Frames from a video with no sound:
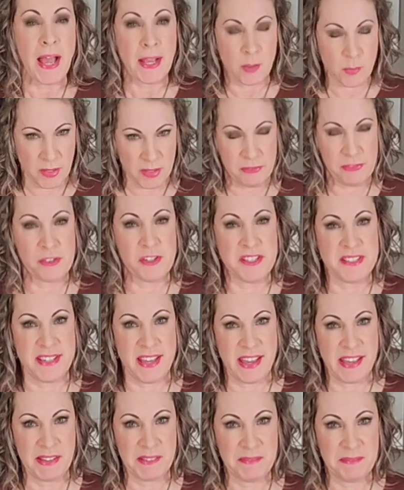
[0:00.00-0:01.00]
I quit for a
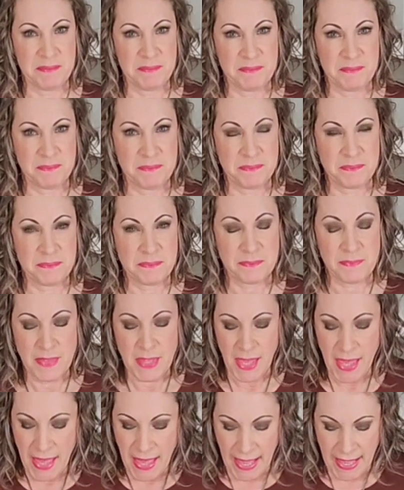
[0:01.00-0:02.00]
day.
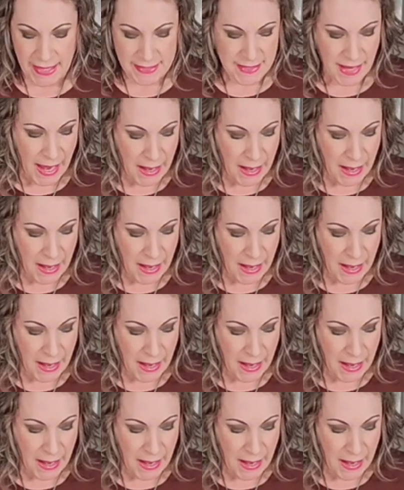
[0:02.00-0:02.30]
And